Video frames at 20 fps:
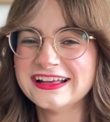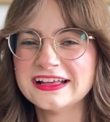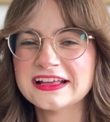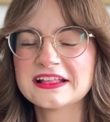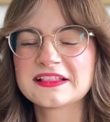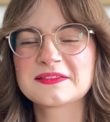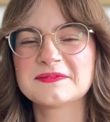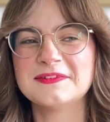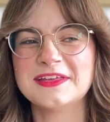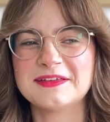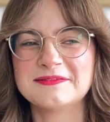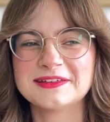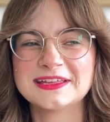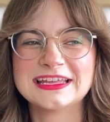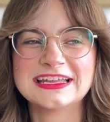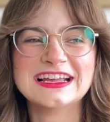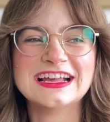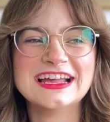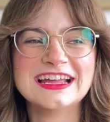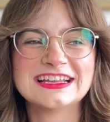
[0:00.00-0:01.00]
It's
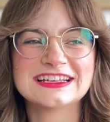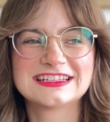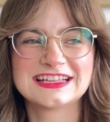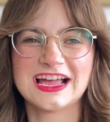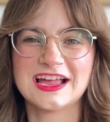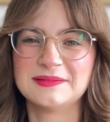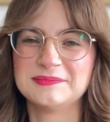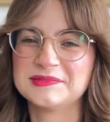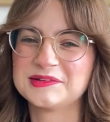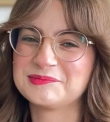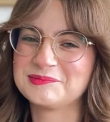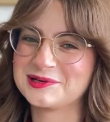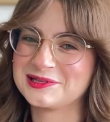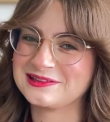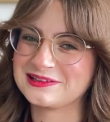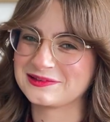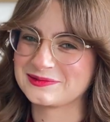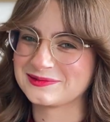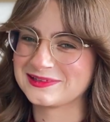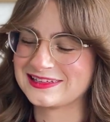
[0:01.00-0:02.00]
maybe time to put
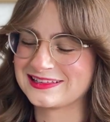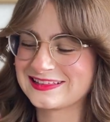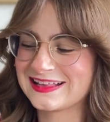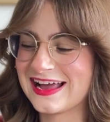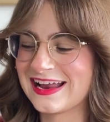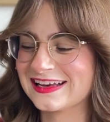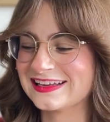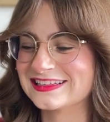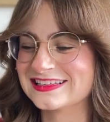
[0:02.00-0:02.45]
this one aside